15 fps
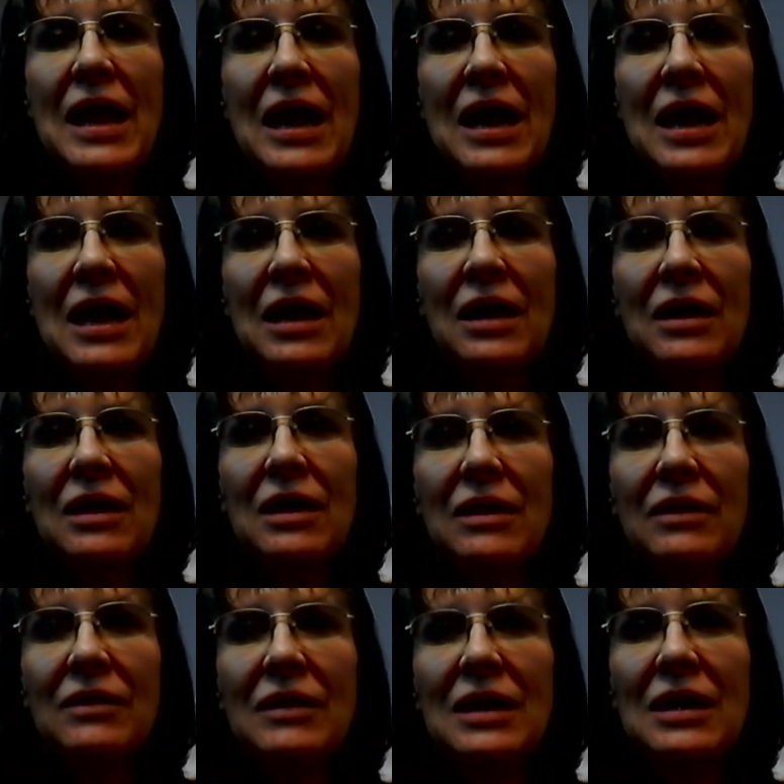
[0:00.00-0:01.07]
and
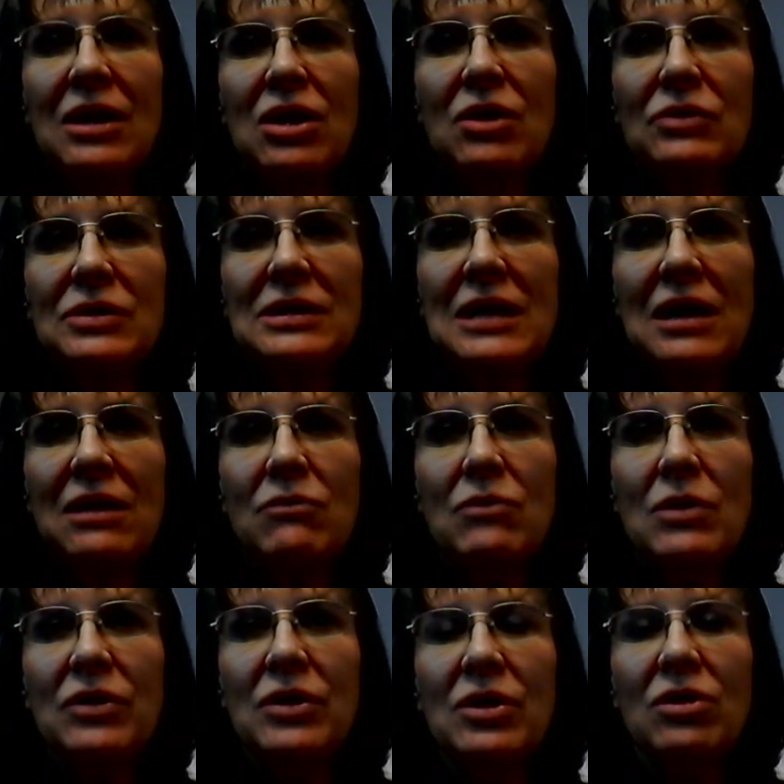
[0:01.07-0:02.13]
then you sit
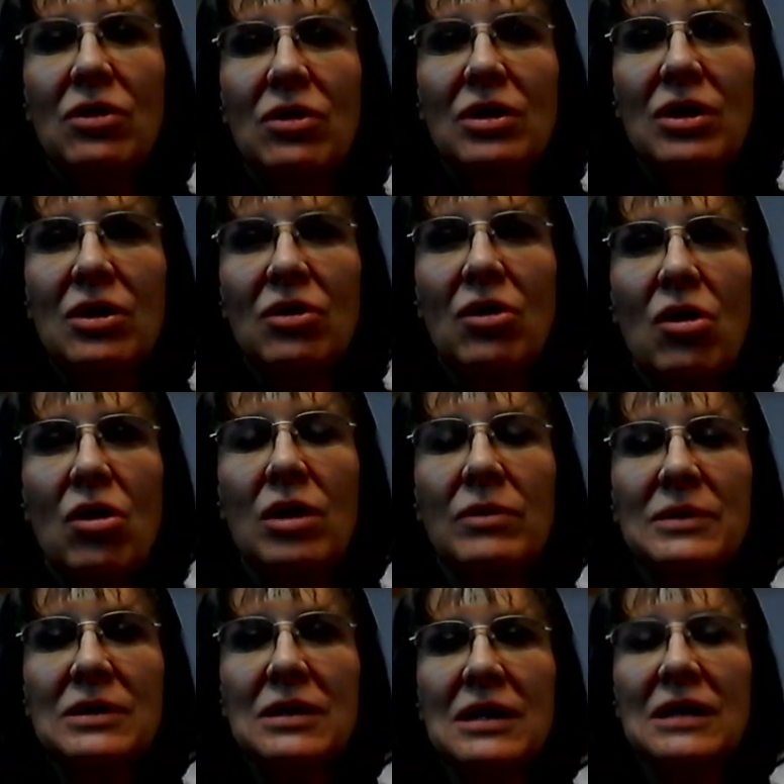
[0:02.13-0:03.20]
with your
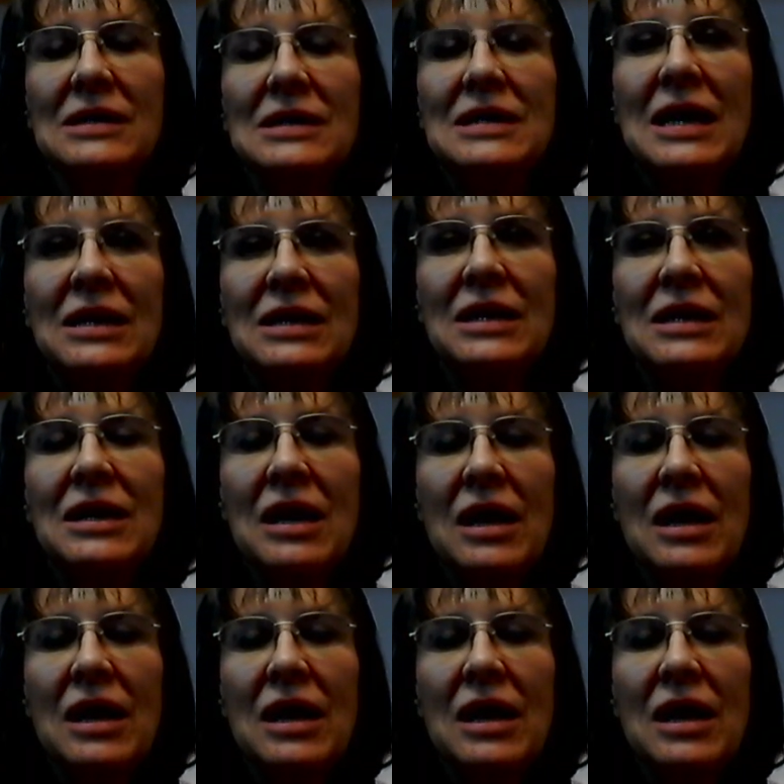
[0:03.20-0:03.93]
arms extended.